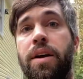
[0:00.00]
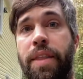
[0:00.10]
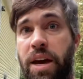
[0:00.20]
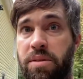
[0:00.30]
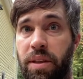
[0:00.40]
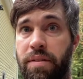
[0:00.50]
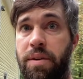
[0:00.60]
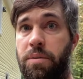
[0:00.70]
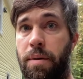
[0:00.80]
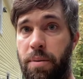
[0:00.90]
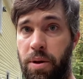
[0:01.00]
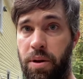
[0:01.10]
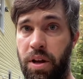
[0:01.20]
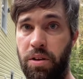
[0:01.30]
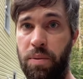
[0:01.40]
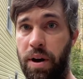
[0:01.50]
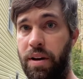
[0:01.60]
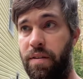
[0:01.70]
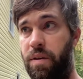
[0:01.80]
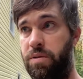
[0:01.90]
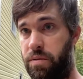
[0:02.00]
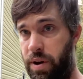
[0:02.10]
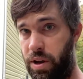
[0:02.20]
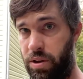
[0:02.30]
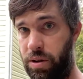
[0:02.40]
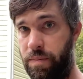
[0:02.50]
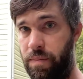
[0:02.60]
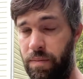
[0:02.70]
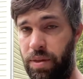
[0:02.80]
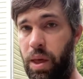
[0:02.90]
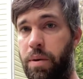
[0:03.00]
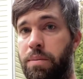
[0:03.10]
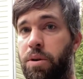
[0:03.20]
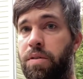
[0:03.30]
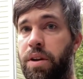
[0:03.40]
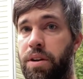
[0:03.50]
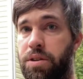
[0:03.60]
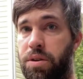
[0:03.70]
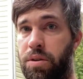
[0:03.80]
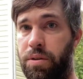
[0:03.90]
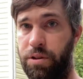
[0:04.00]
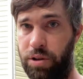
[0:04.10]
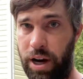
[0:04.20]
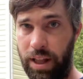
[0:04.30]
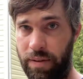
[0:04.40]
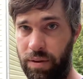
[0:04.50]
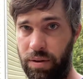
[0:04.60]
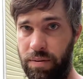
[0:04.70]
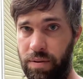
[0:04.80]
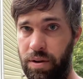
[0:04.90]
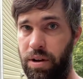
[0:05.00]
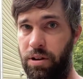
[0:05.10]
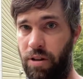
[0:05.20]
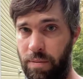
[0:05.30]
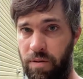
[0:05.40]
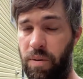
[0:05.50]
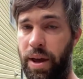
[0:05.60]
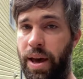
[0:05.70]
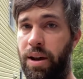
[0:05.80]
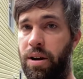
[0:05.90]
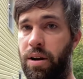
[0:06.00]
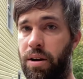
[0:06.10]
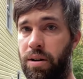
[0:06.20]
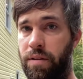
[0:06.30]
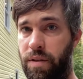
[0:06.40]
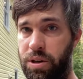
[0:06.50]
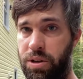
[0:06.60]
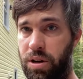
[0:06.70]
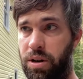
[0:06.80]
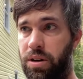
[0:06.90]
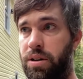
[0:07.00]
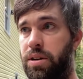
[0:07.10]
the house we lived in with my brother and his wife was a rancher. Then we moved into the tri-level right before we had our first daughter.